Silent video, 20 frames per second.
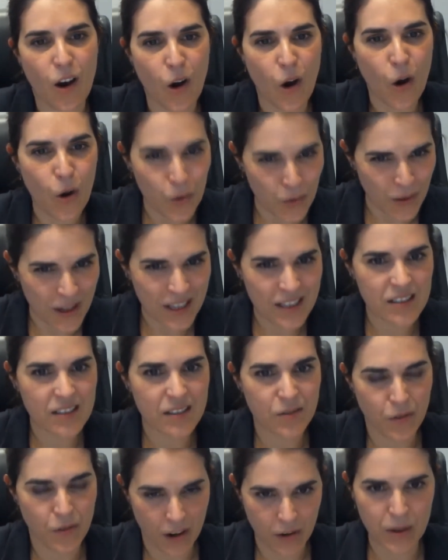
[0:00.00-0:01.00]

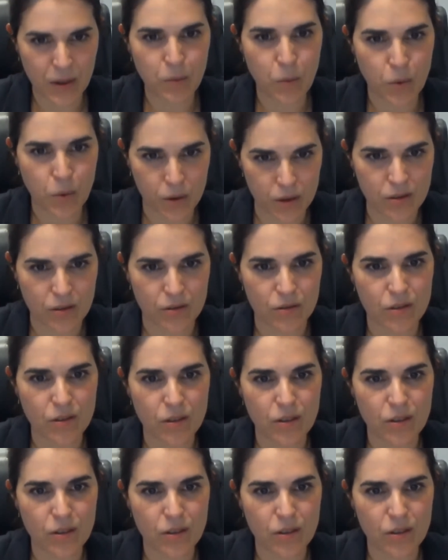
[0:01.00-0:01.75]
always very important